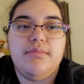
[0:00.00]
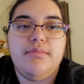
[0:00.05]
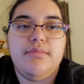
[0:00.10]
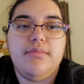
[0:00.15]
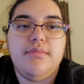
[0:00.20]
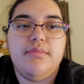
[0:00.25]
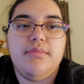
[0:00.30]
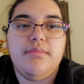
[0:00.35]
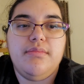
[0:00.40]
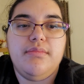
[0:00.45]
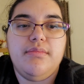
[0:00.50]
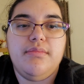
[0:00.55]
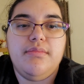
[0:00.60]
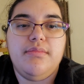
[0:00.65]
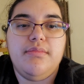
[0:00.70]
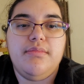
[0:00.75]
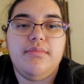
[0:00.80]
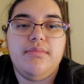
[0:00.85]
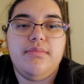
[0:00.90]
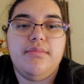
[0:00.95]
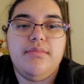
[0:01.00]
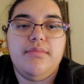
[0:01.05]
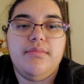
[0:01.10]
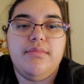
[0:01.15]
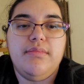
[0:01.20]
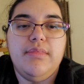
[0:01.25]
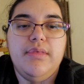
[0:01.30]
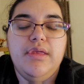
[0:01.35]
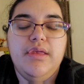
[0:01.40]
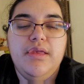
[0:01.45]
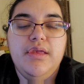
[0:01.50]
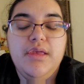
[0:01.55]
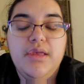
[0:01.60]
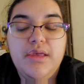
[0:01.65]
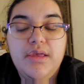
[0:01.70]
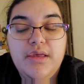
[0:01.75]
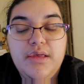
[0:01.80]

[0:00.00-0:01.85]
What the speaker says: (silence)